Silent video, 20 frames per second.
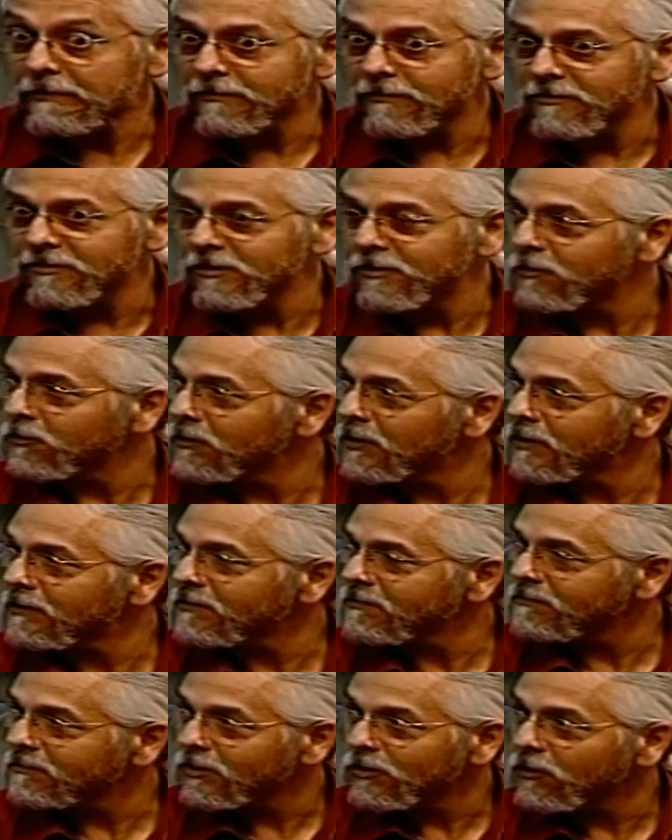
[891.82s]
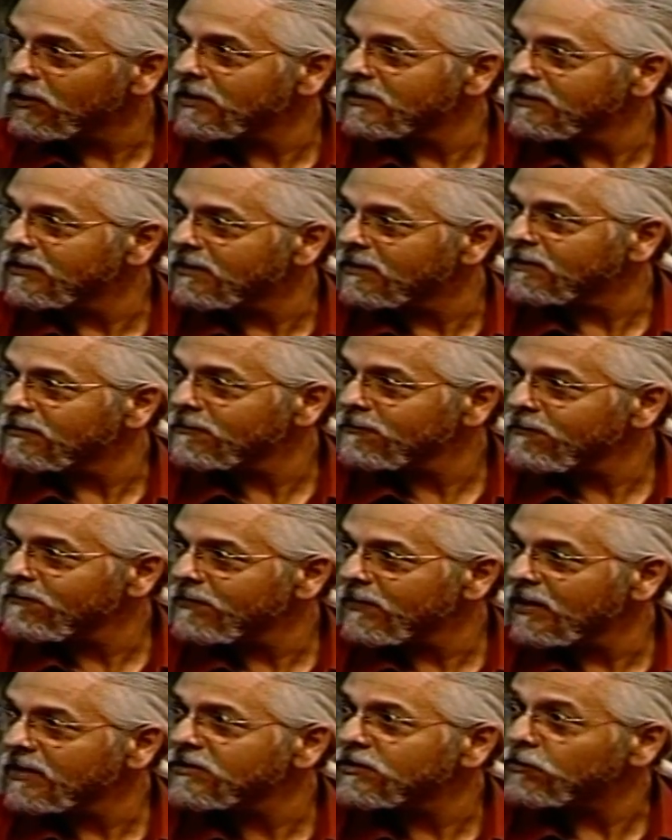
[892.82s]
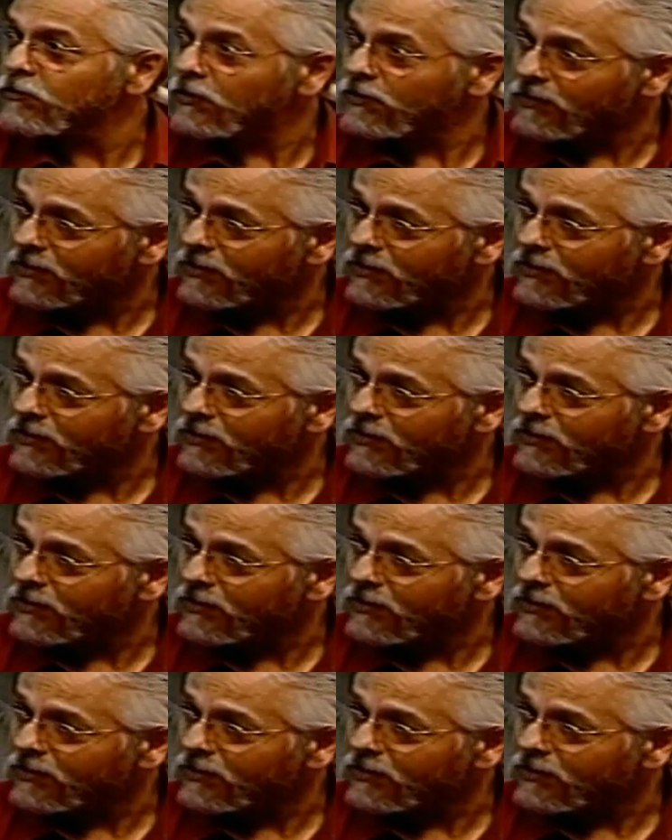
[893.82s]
you know what? No, I didn't. I said, well,